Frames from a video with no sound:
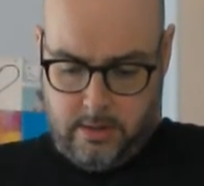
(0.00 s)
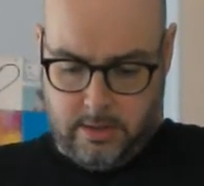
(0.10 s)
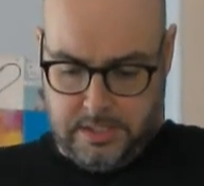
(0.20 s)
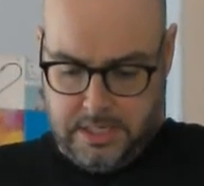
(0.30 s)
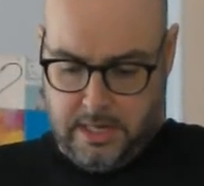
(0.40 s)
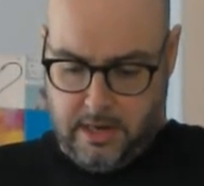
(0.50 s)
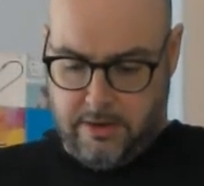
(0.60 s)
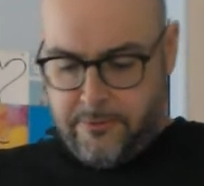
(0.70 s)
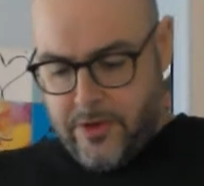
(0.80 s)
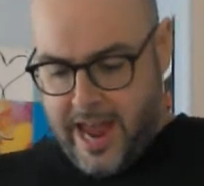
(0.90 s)
let's see. In
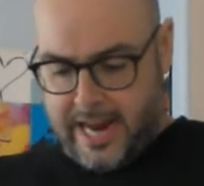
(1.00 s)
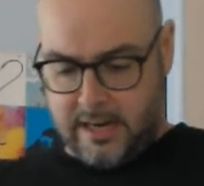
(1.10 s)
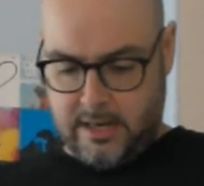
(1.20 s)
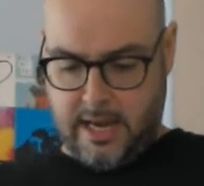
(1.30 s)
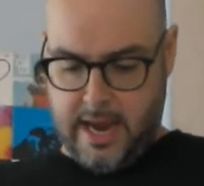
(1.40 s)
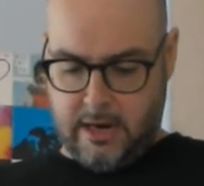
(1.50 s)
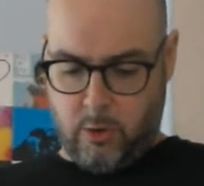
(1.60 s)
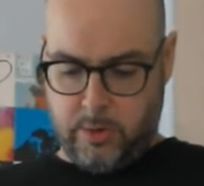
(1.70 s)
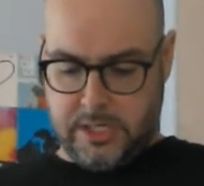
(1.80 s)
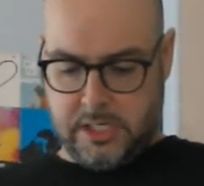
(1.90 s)
fact, the
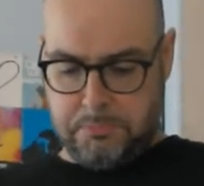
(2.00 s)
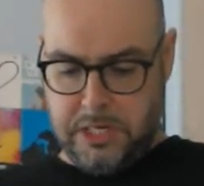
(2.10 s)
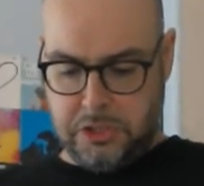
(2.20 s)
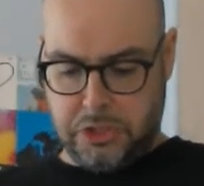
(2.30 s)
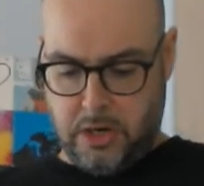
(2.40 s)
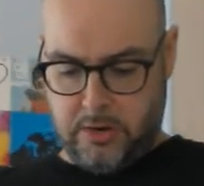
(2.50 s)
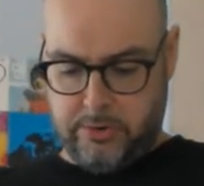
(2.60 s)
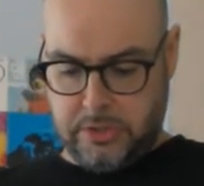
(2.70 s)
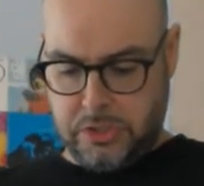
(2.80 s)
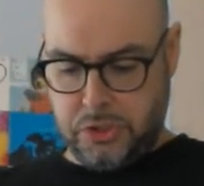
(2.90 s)
category of speech
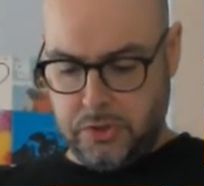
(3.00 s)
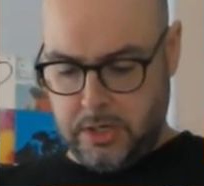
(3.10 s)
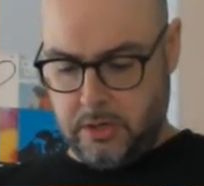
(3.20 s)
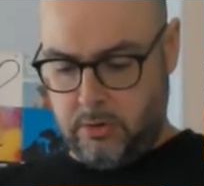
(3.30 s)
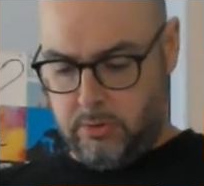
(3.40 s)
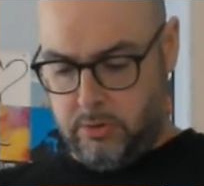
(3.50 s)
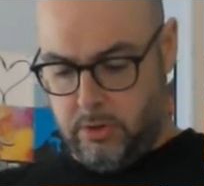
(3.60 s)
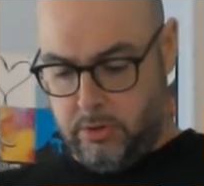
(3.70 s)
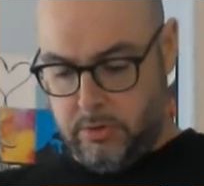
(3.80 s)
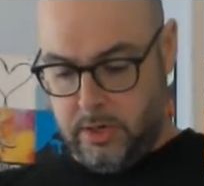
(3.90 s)
genres should
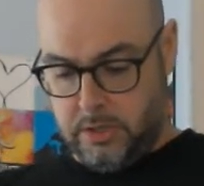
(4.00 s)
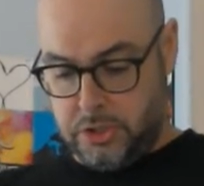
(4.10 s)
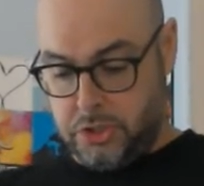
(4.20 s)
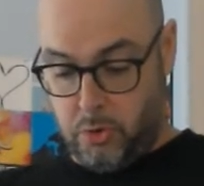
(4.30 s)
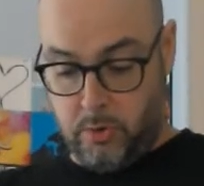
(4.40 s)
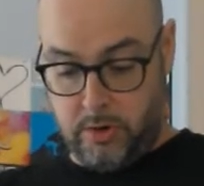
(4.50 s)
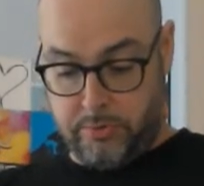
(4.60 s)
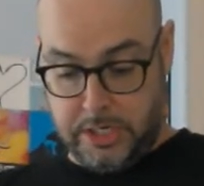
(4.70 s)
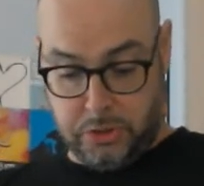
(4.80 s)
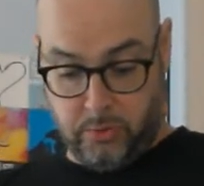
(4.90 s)
include short
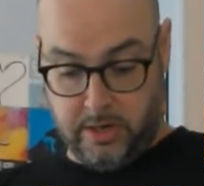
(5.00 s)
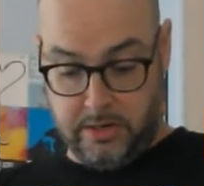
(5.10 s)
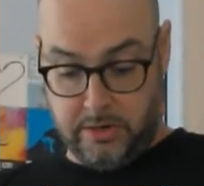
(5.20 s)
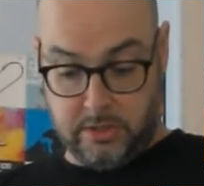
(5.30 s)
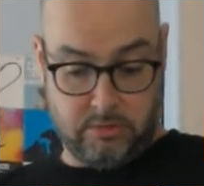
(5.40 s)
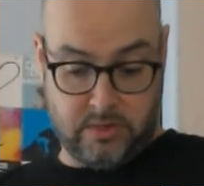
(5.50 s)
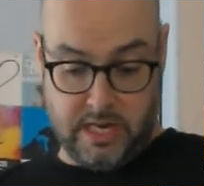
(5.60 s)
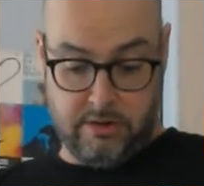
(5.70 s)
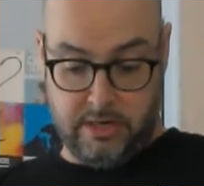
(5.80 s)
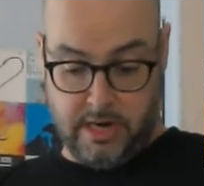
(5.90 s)
rejoinders of
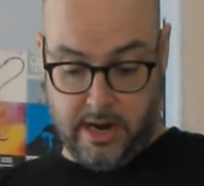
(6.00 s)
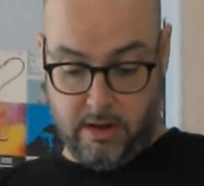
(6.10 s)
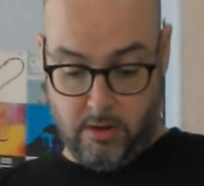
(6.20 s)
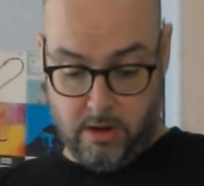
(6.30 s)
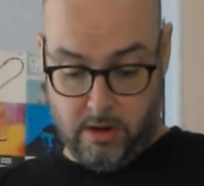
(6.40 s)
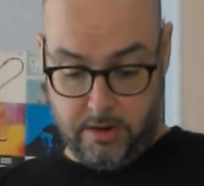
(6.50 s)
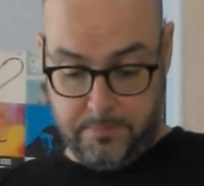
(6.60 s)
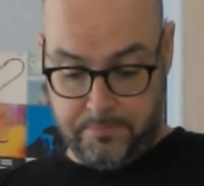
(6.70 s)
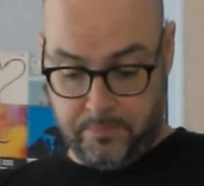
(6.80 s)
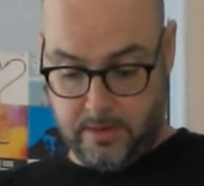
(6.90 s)
daily dialogue,
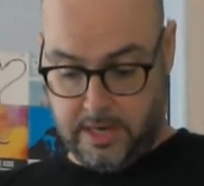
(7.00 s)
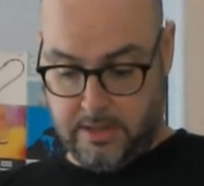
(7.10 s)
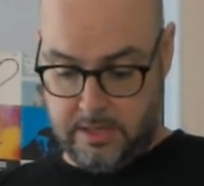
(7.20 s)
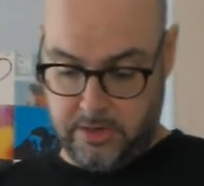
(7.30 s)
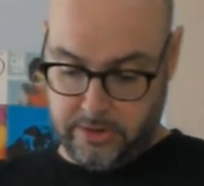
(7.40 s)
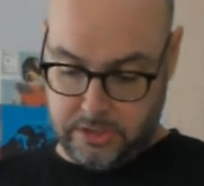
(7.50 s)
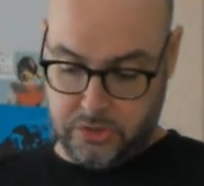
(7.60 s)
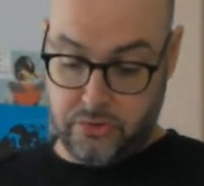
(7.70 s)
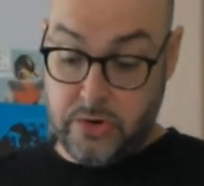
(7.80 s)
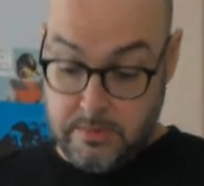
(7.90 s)
and these are
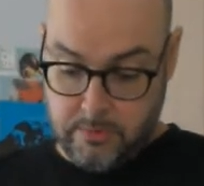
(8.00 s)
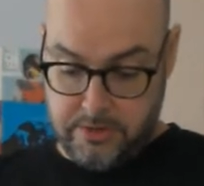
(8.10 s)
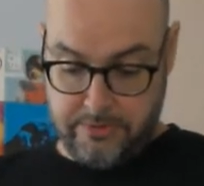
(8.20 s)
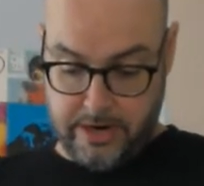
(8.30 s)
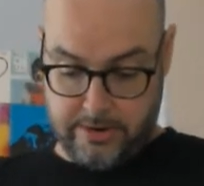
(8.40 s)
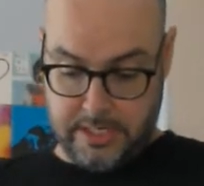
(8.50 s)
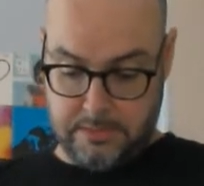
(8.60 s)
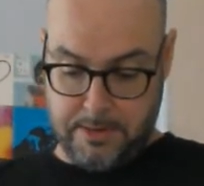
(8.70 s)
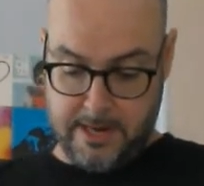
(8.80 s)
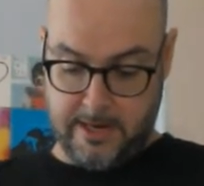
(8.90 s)
extremely varied
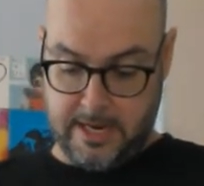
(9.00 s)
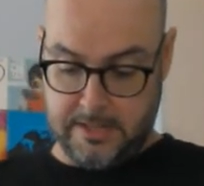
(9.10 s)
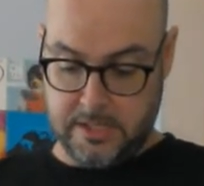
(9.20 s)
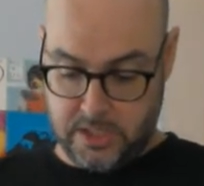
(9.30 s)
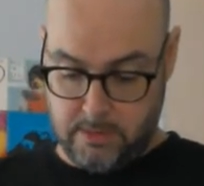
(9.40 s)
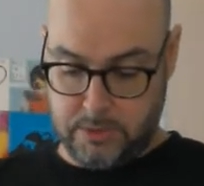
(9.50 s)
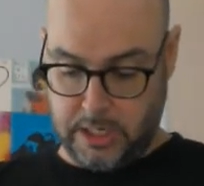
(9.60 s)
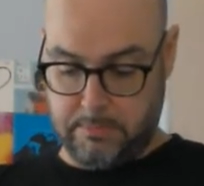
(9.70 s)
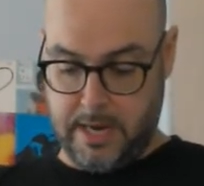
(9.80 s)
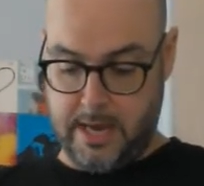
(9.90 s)
depending on the
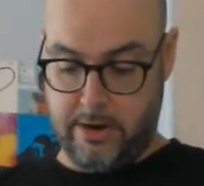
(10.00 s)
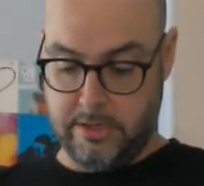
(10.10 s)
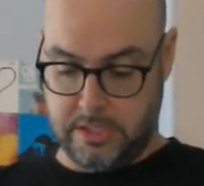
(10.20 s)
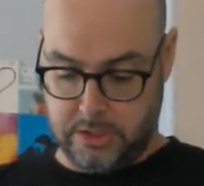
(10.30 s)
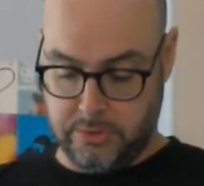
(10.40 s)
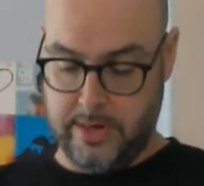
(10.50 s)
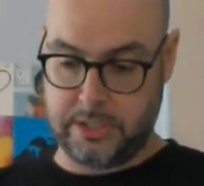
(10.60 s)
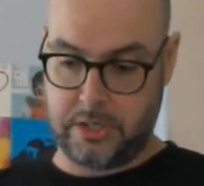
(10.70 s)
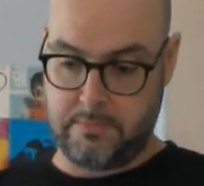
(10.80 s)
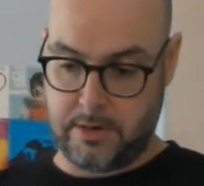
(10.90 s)
subject matter,
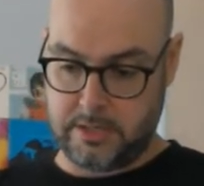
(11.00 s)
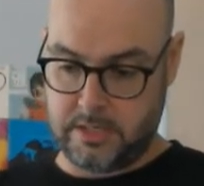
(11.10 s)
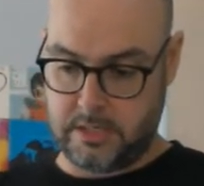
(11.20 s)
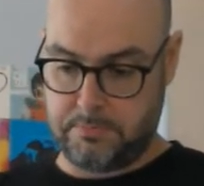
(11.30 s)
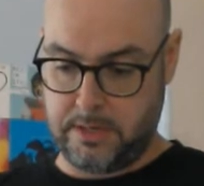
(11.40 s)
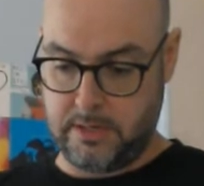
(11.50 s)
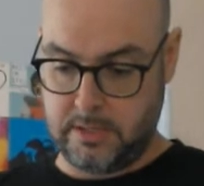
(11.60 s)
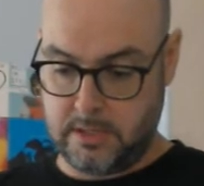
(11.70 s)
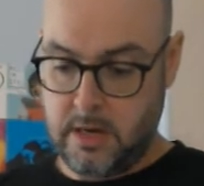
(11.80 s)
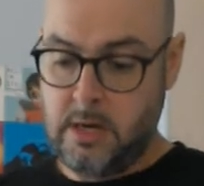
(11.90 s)
situation, and
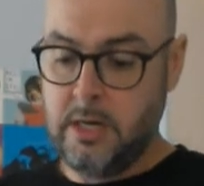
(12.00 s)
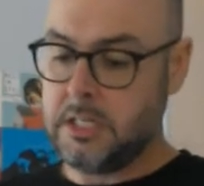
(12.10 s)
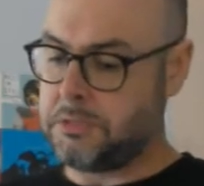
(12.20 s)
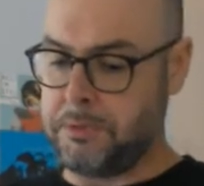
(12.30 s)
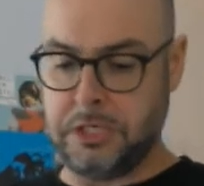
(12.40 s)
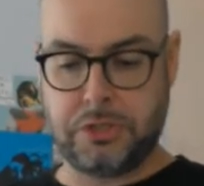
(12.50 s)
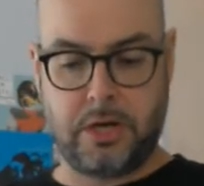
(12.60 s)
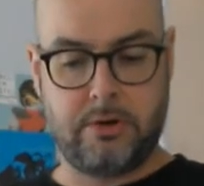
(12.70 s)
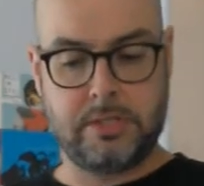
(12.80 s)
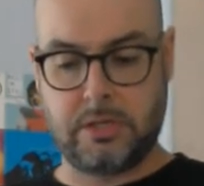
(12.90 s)
participants. Speech
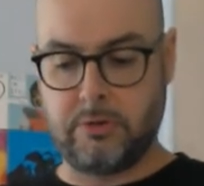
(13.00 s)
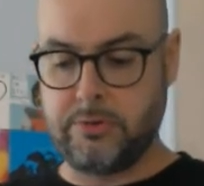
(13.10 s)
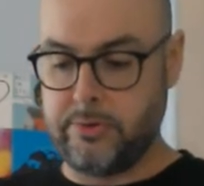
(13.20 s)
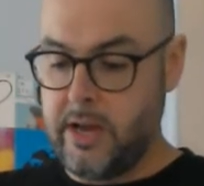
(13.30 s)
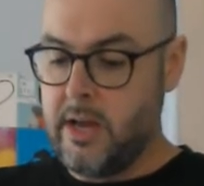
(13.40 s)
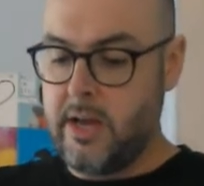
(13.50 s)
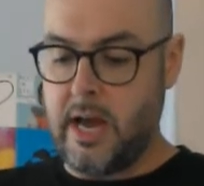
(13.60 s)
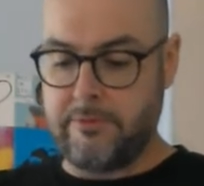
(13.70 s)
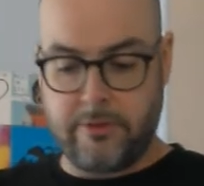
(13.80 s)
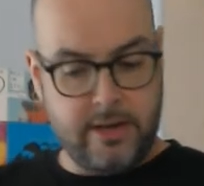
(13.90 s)
genres include
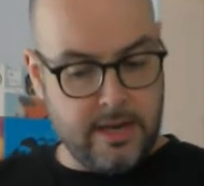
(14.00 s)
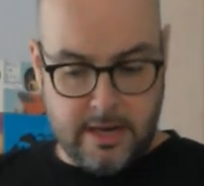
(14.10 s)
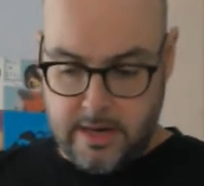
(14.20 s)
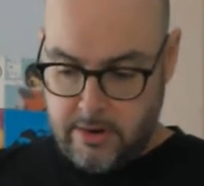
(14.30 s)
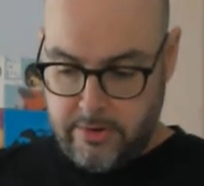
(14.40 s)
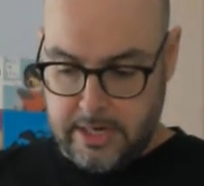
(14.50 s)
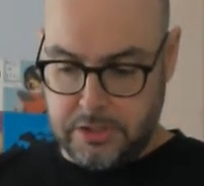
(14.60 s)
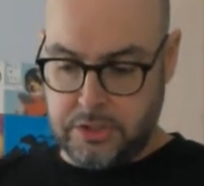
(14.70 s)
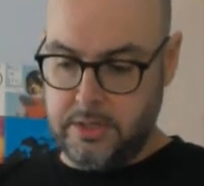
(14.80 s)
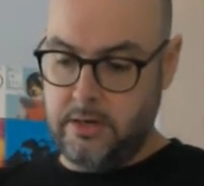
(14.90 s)
everyday
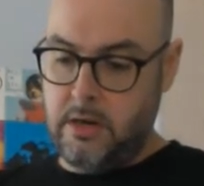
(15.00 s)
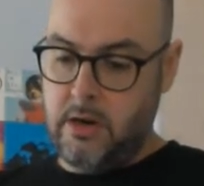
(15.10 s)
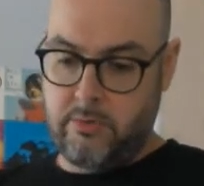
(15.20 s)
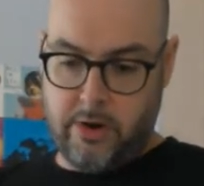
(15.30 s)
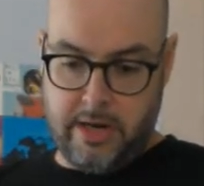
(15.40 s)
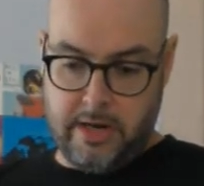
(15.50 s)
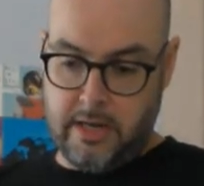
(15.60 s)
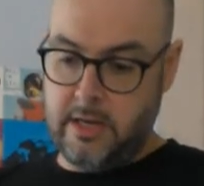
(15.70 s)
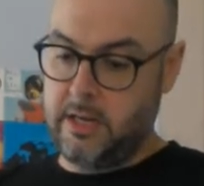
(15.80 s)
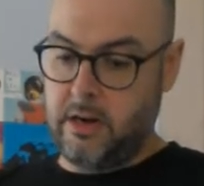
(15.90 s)
narration,
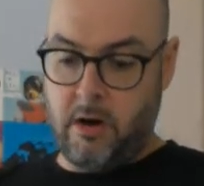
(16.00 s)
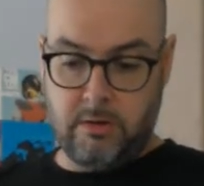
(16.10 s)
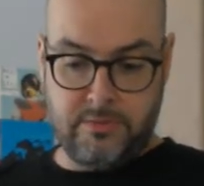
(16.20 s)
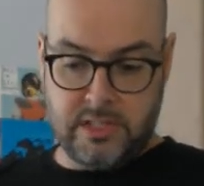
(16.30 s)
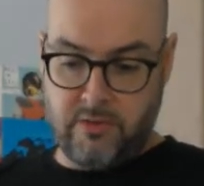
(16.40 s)
writing in all of its